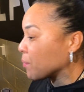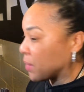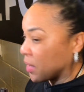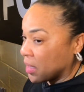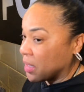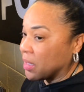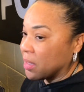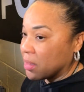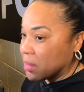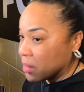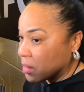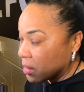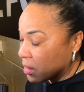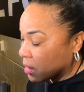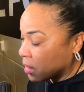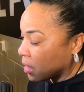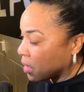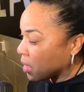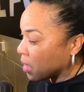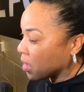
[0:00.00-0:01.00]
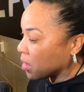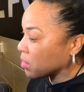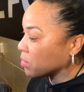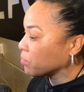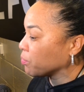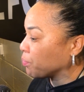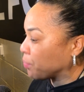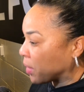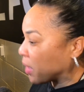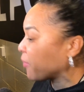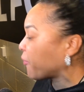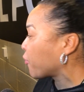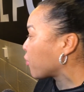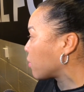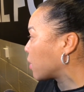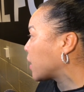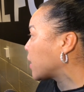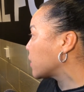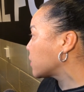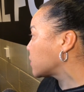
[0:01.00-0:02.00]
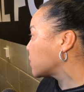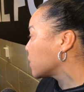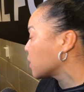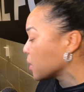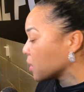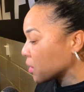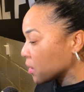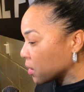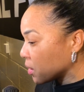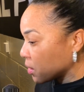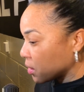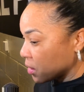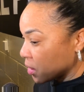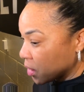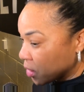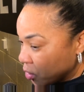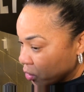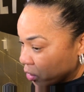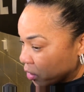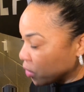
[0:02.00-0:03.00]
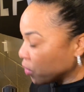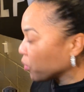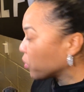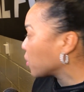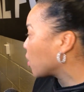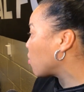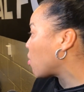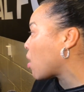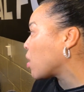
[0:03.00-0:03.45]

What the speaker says: in it. But for us, you throw